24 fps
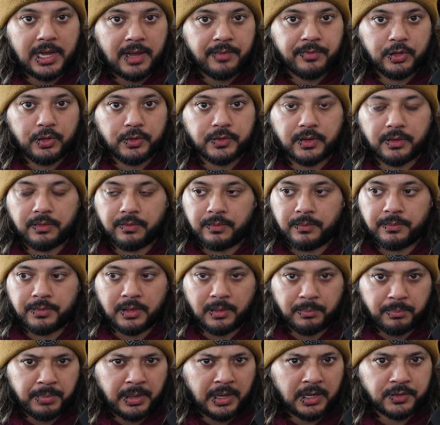I haven't used it for
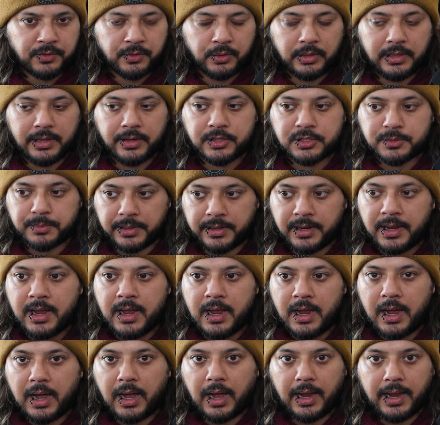the past few years, but
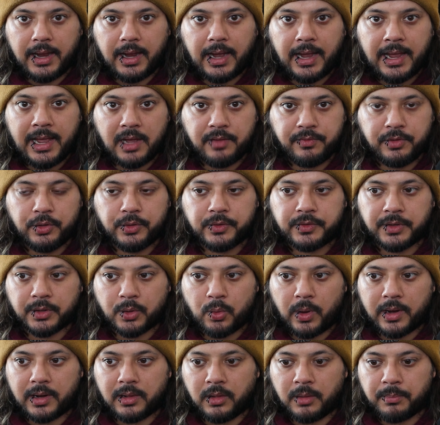I have used it
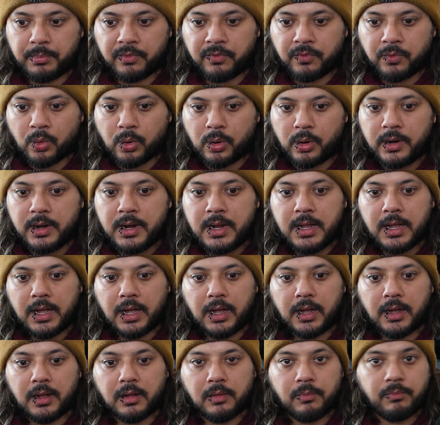quite a lot before,
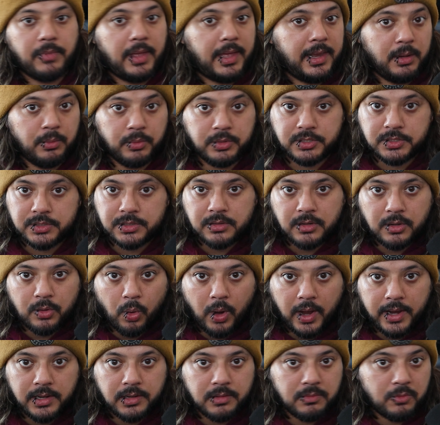and it was
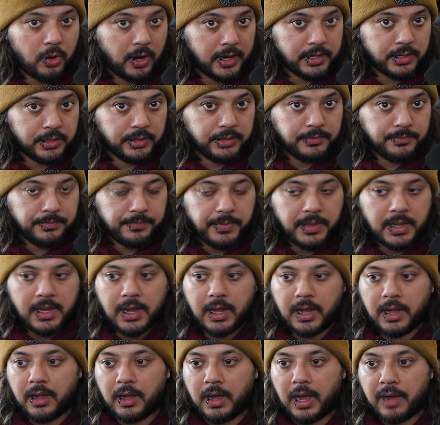quite good.
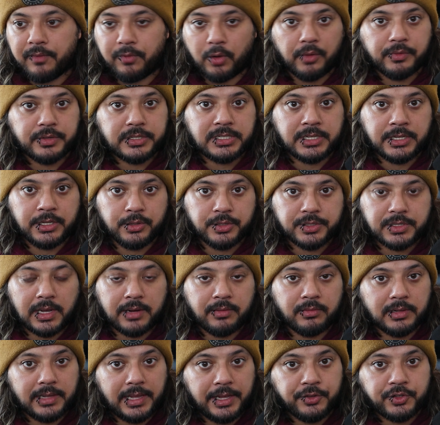I've obviously used
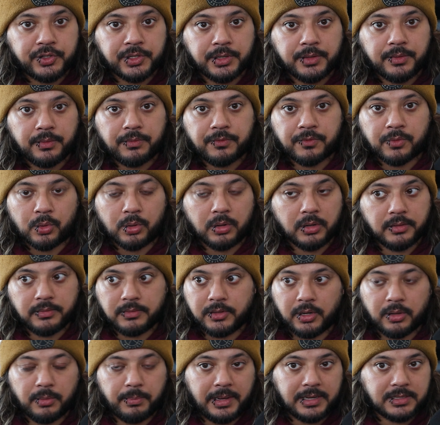Unreal Engine for,
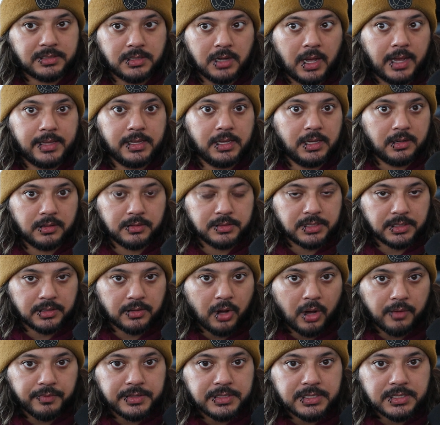you know, the past 9 years at
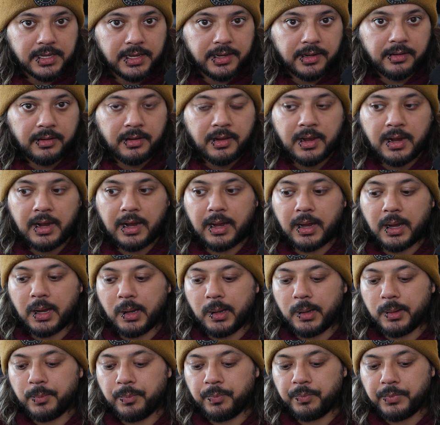Coffee Stain,
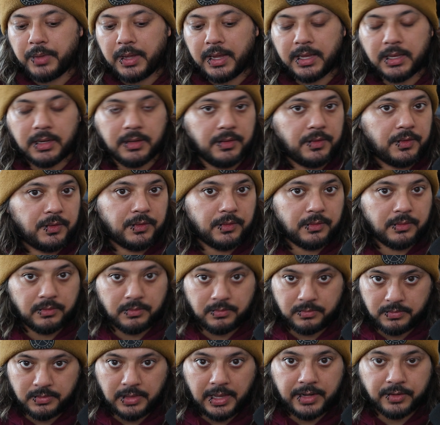and
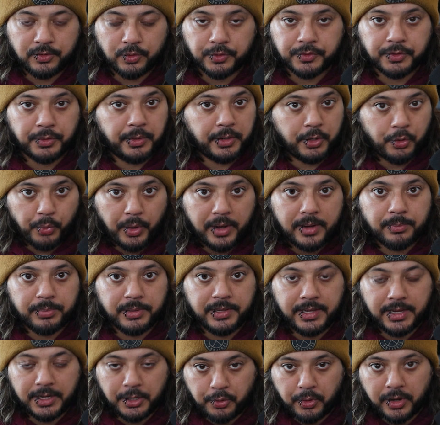that is also an
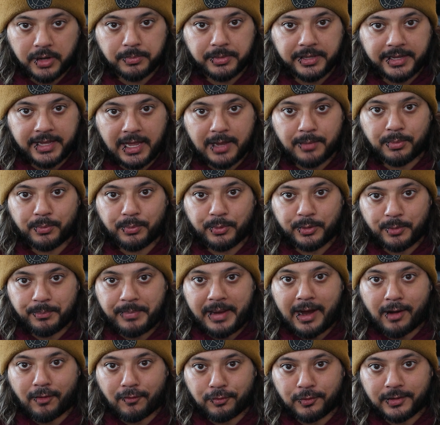incredibly capable and
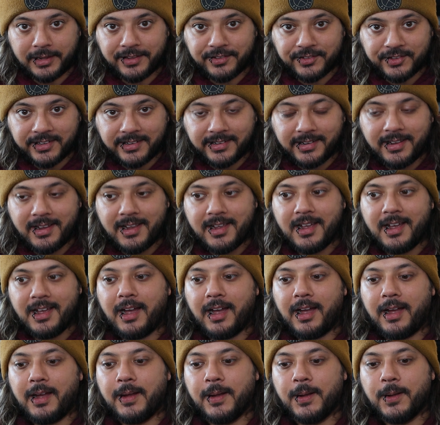powerful engine.
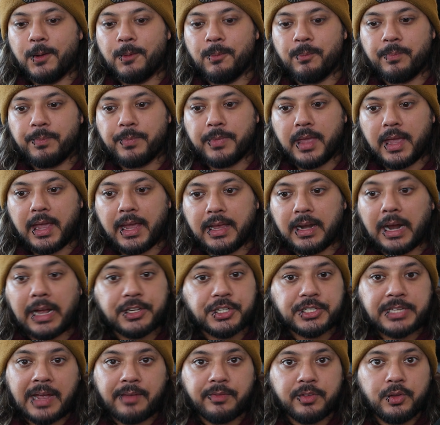And I
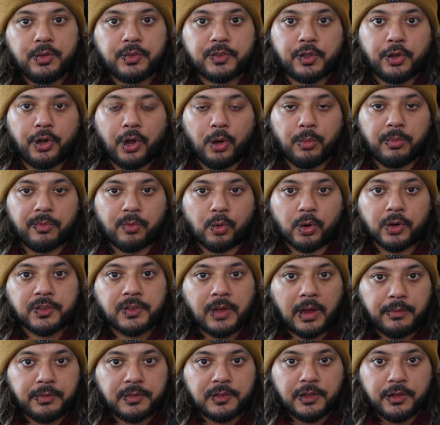just haven't used Godot before,
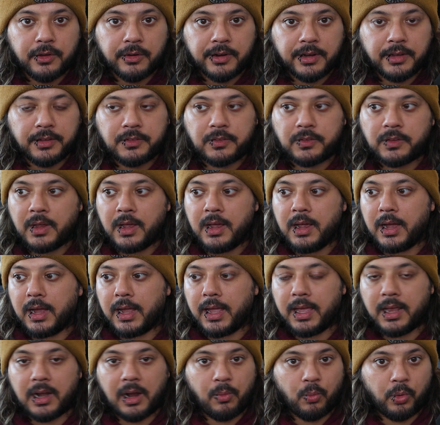so I was curious
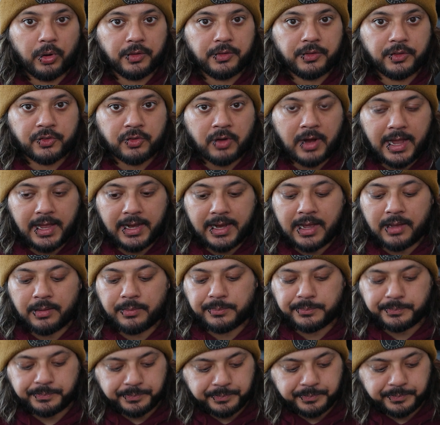and I wanted to try it out.